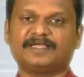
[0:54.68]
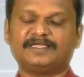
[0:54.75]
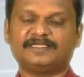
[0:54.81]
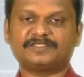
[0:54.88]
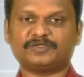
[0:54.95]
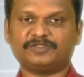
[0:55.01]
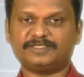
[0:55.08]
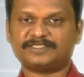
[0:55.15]

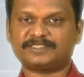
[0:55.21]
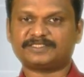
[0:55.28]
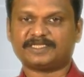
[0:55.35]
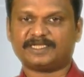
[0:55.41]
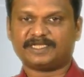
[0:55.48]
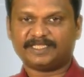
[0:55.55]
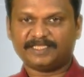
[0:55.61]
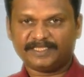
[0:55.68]
So this is
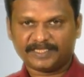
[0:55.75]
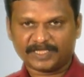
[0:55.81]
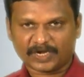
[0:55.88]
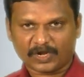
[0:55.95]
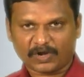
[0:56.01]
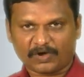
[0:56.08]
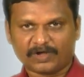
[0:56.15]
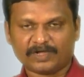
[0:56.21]
a
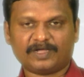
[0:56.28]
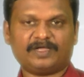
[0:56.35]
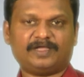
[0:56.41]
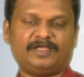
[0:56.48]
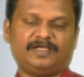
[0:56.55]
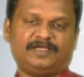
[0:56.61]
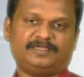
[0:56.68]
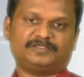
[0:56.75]
year-long
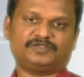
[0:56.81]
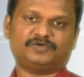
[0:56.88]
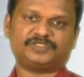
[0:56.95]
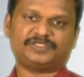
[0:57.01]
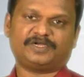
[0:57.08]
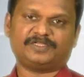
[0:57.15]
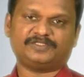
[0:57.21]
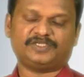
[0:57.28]

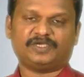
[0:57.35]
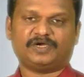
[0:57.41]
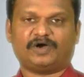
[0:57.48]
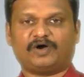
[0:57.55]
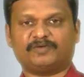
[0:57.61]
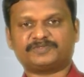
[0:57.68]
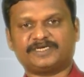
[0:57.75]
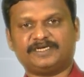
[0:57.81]
sociology
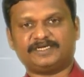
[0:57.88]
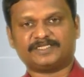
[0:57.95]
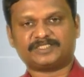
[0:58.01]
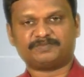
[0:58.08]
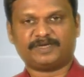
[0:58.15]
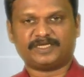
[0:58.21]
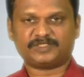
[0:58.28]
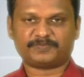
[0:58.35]
optional
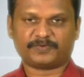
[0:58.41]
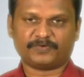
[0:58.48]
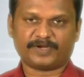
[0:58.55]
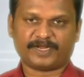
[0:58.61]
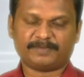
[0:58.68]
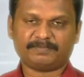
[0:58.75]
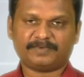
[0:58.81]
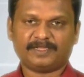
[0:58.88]
test batch
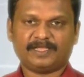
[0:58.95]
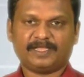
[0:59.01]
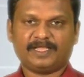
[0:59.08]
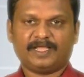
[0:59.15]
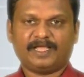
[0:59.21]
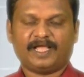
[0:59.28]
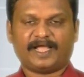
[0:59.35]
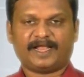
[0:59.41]
program,
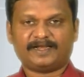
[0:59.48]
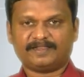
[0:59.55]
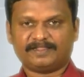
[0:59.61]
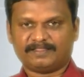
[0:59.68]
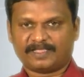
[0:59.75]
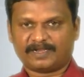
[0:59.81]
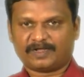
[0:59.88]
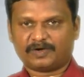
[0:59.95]

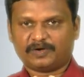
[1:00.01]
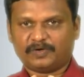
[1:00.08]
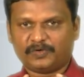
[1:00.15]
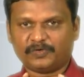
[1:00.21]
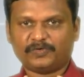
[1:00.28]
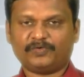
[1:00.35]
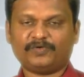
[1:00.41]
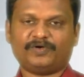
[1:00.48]
and there are
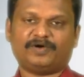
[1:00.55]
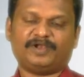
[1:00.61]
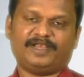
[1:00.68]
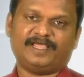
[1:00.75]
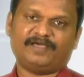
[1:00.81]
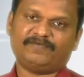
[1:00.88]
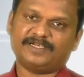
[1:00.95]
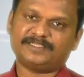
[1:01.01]
two
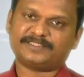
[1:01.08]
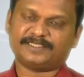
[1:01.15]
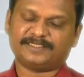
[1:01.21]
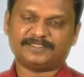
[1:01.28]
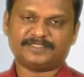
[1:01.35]
levels in